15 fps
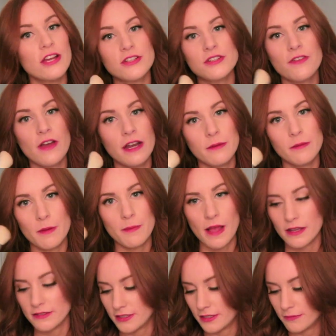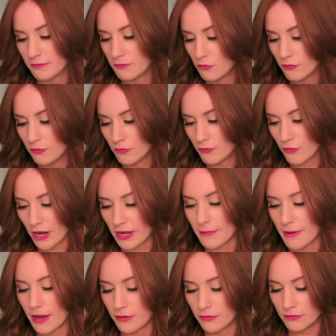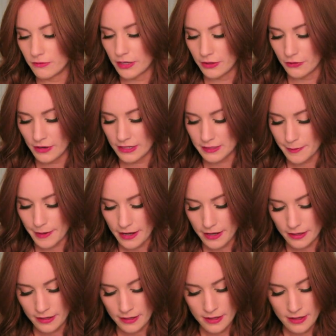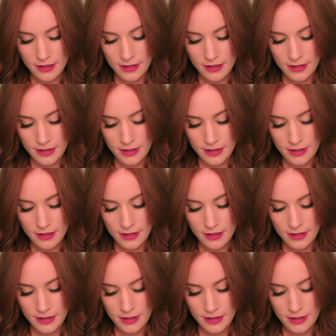I just find it applies it right amount in the right spot.